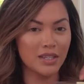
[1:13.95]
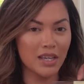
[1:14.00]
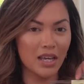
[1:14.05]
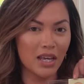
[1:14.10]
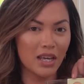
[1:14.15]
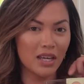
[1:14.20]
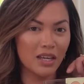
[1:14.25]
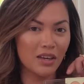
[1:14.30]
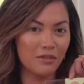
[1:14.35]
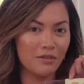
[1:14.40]

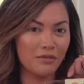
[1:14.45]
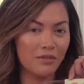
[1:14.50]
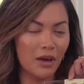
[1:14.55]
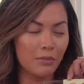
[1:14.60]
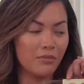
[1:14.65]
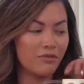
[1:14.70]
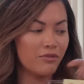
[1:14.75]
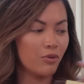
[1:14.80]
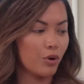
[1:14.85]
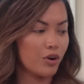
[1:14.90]
take
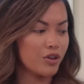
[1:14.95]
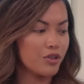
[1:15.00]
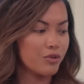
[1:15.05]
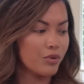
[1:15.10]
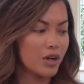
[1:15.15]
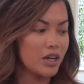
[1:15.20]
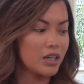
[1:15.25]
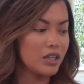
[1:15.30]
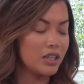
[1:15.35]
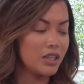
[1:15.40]
Feb 4th
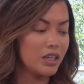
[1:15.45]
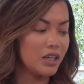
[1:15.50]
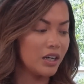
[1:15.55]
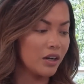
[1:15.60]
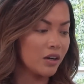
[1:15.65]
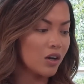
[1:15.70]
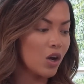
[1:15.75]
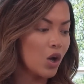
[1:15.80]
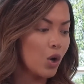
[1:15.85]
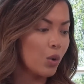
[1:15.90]
right
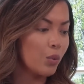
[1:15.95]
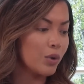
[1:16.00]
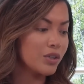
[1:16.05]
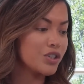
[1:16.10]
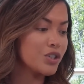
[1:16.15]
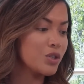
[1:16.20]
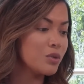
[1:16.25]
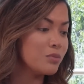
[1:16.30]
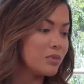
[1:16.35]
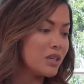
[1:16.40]
here,
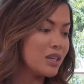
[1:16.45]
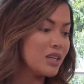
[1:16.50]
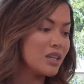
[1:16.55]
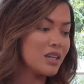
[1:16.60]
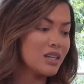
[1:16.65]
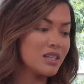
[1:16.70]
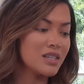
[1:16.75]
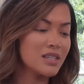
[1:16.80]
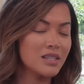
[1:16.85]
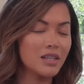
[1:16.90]
which to
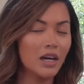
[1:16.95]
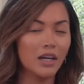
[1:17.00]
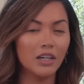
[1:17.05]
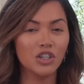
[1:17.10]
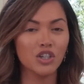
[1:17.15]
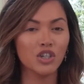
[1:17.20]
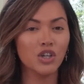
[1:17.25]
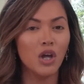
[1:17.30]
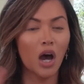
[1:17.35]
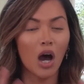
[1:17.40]
me is
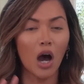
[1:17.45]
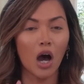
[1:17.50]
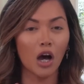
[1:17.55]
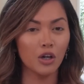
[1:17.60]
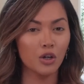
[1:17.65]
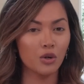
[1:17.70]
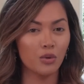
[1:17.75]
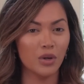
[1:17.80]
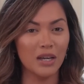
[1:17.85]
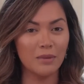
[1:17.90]
such
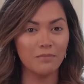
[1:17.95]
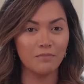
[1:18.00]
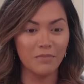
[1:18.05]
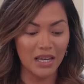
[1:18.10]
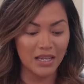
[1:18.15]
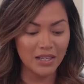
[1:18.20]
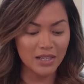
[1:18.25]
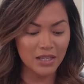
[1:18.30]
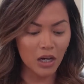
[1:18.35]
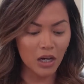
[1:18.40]
a great base